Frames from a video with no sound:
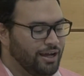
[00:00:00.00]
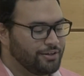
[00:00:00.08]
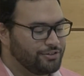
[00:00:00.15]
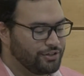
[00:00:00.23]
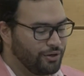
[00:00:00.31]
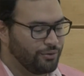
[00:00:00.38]

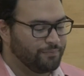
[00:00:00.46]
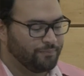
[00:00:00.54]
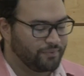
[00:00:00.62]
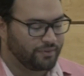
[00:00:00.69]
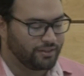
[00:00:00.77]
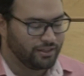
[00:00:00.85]
So
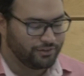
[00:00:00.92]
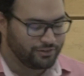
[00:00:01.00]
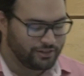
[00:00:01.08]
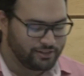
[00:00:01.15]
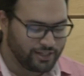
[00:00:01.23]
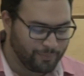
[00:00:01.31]
here's an
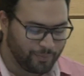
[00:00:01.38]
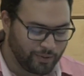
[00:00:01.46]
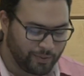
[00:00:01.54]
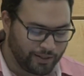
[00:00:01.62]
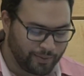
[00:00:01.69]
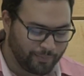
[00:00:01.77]
example
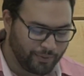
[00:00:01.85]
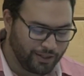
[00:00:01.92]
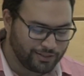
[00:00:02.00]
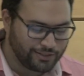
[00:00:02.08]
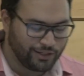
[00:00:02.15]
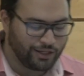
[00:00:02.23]
by Mike
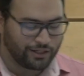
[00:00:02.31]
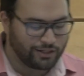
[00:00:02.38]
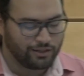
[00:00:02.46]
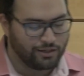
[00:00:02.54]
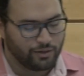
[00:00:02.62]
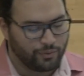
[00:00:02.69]
Bostock
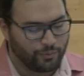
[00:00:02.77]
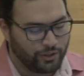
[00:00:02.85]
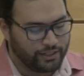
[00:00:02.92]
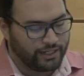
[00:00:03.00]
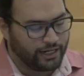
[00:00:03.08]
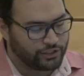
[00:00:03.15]
where
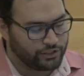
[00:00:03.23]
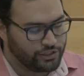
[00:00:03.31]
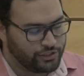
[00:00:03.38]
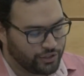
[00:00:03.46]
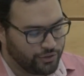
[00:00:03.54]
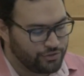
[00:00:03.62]
he actually
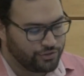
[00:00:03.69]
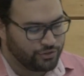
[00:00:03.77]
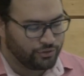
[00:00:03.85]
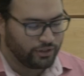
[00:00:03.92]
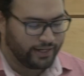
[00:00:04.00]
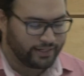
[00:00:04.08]
shows
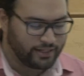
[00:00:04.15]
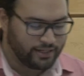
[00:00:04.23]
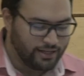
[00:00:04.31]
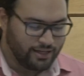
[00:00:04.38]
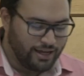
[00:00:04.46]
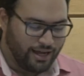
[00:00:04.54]
you like
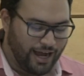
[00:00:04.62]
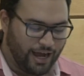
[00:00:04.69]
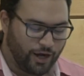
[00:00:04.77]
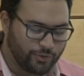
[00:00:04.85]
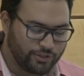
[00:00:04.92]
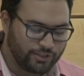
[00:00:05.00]

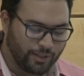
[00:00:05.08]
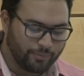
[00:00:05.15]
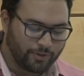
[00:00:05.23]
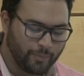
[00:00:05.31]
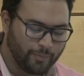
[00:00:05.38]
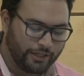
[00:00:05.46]
how some
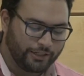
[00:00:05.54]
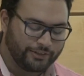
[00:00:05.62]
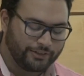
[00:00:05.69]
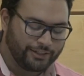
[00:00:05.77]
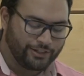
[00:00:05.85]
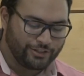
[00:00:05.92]

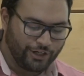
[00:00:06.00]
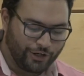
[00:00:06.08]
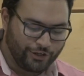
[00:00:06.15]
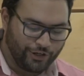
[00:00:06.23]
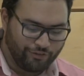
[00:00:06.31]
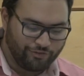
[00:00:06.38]
comparators are
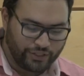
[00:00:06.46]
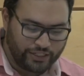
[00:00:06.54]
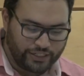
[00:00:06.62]
not very